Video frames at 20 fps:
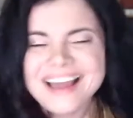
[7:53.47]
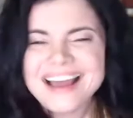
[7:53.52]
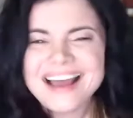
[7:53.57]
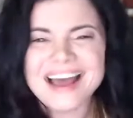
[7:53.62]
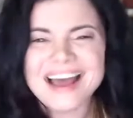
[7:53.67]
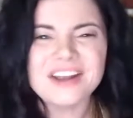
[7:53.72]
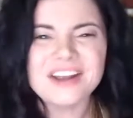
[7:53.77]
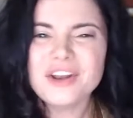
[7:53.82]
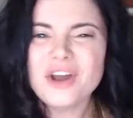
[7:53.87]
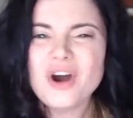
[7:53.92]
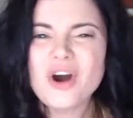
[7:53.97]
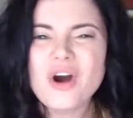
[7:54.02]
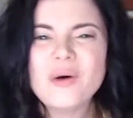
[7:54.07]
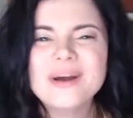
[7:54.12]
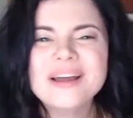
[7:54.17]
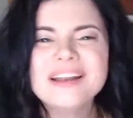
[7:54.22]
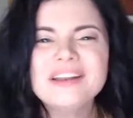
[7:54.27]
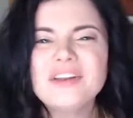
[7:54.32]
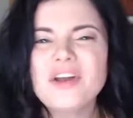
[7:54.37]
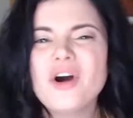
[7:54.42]
I know
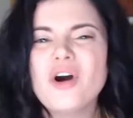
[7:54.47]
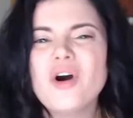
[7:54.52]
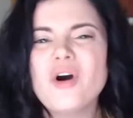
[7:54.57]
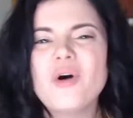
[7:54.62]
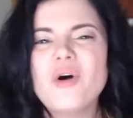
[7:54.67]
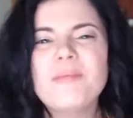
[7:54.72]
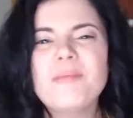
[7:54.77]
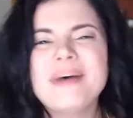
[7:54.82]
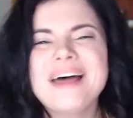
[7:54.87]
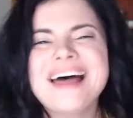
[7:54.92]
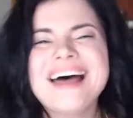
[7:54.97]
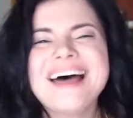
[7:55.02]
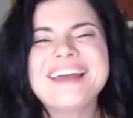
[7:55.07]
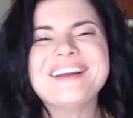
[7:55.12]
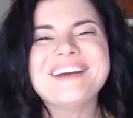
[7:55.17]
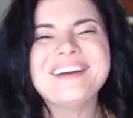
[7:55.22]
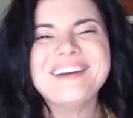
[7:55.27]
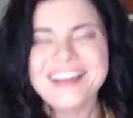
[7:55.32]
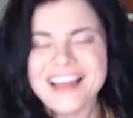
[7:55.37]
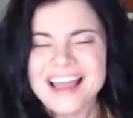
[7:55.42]
I know
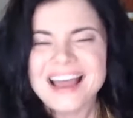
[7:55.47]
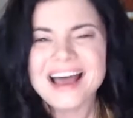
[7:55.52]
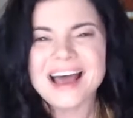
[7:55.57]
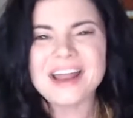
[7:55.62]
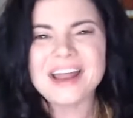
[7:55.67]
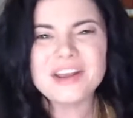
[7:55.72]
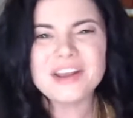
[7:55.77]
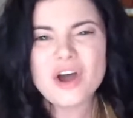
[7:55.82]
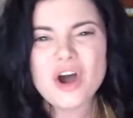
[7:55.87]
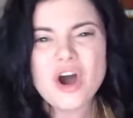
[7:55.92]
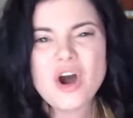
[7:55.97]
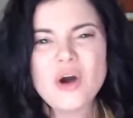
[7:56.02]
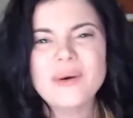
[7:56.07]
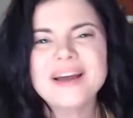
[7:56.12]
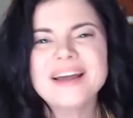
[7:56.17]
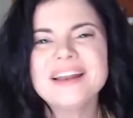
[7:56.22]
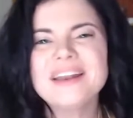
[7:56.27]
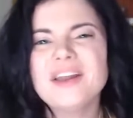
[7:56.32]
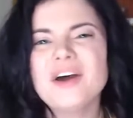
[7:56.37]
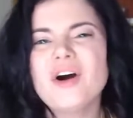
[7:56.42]
better. I know I
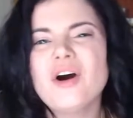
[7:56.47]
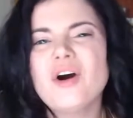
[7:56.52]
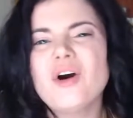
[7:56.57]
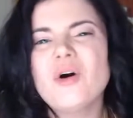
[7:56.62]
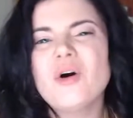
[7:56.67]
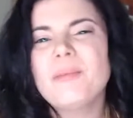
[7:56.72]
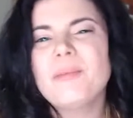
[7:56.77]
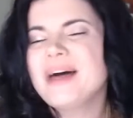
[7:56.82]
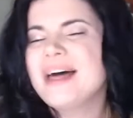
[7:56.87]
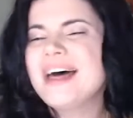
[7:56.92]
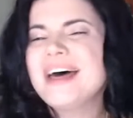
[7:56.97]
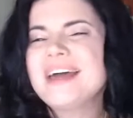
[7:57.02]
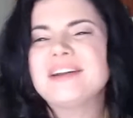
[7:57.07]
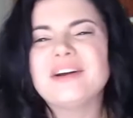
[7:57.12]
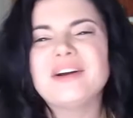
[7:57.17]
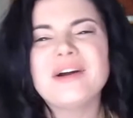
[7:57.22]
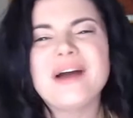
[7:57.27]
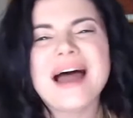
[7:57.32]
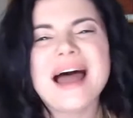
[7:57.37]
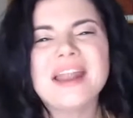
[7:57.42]
know
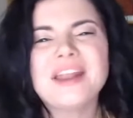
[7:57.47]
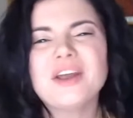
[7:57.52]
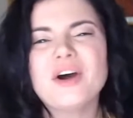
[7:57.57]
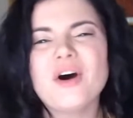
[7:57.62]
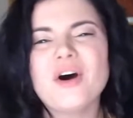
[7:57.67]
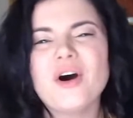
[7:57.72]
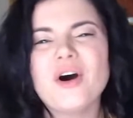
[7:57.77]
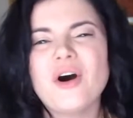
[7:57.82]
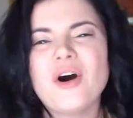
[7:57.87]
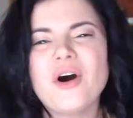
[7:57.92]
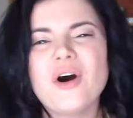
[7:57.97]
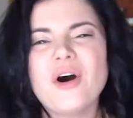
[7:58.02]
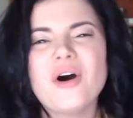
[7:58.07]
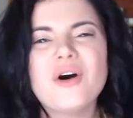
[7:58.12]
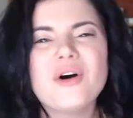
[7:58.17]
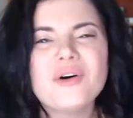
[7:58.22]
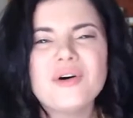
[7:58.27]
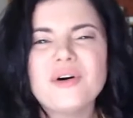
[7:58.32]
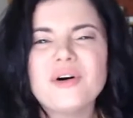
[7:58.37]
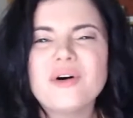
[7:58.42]
better. I know.
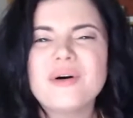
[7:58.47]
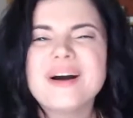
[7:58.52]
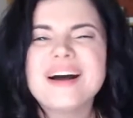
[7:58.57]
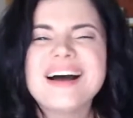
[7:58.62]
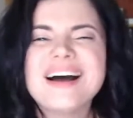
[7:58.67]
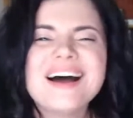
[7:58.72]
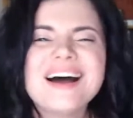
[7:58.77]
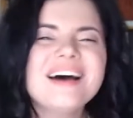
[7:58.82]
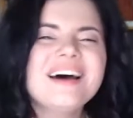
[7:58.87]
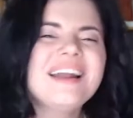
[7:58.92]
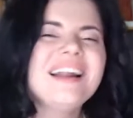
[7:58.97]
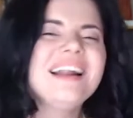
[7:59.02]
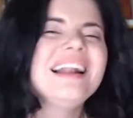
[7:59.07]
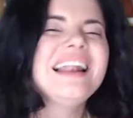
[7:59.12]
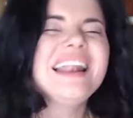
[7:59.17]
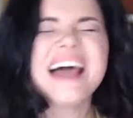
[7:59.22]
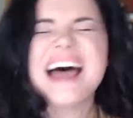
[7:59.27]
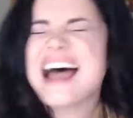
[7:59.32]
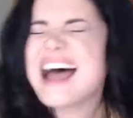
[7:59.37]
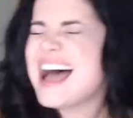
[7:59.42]

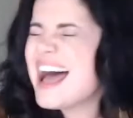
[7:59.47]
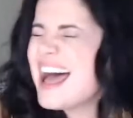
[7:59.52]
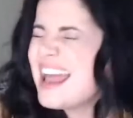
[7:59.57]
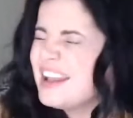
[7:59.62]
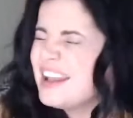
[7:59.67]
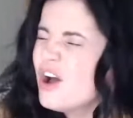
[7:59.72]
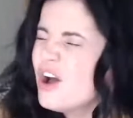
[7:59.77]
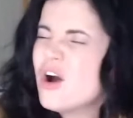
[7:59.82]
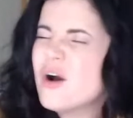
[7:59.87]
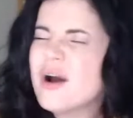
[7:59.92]
What'll I know?